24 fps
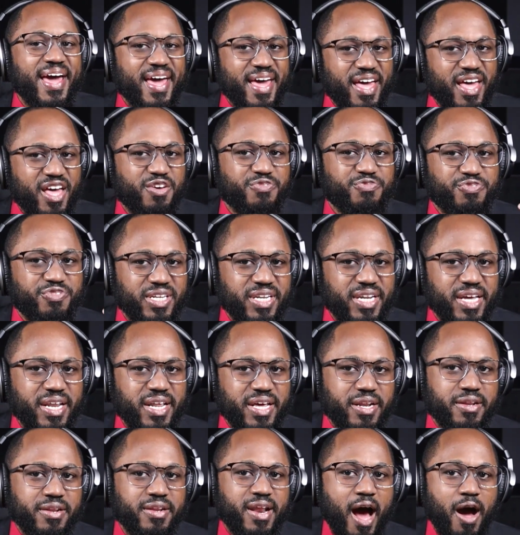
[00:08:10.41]
if
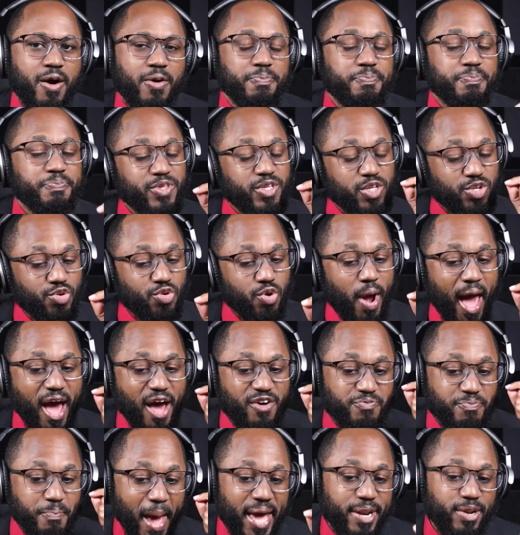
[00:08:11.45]
needed. Now, you have
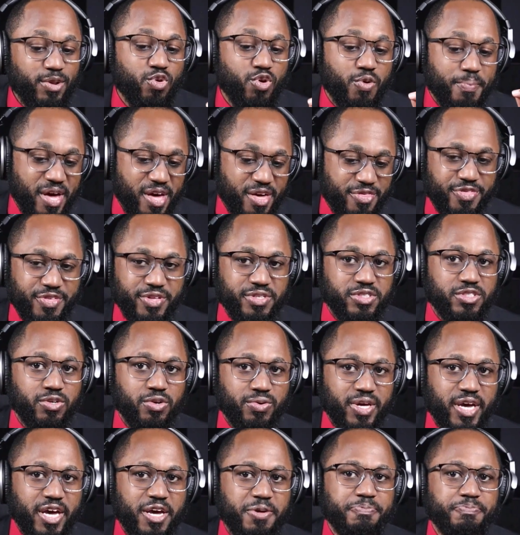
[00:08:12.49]
manual methods,
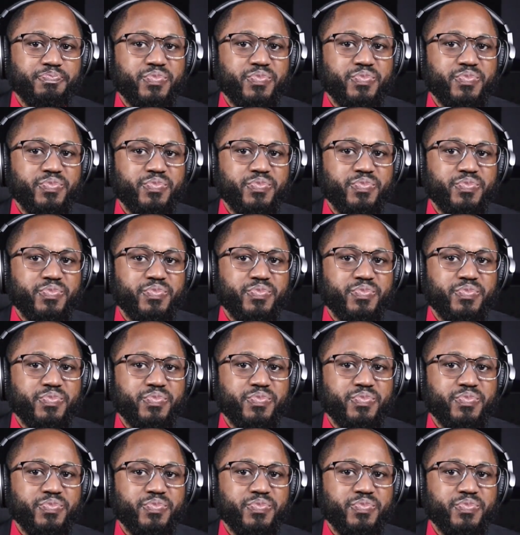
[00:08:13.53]
okay?